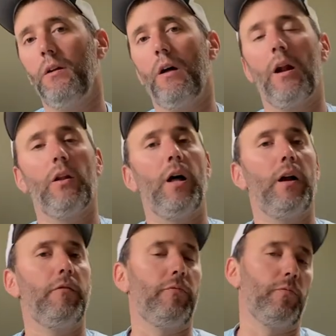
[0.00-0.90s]
Not a lot
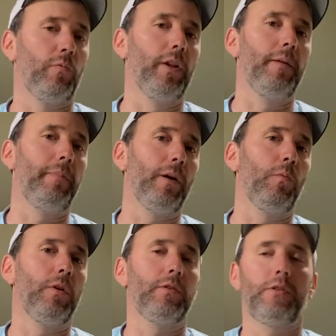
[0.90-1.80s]
of really big
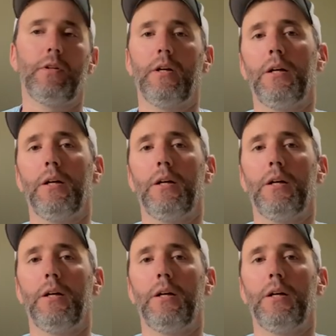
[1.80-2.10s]
ones.